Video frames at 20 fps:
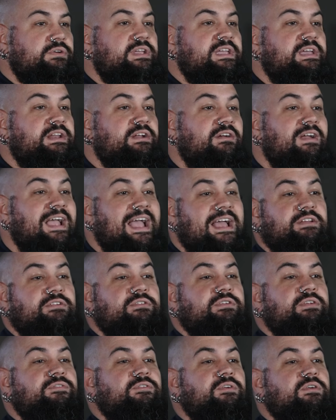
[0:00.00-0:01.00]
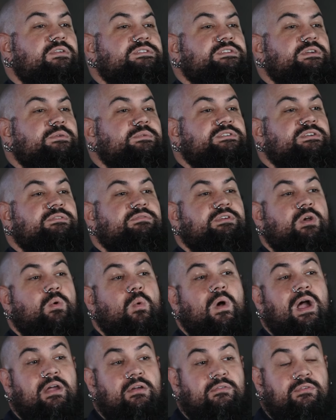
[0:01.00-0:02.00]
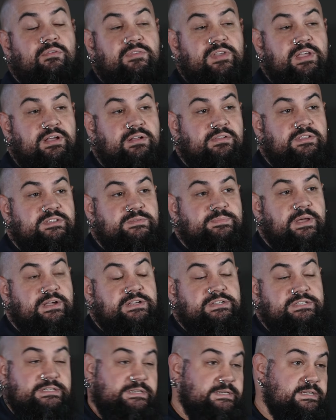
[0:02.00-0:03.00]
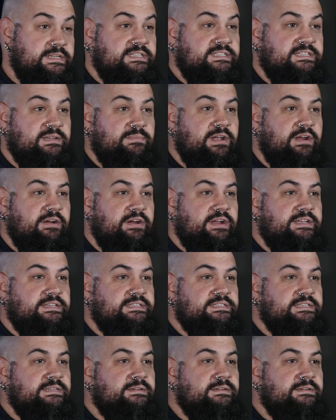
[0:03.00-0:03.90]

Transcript: heater and your defroster, which are required for vehicle inspection in some areas.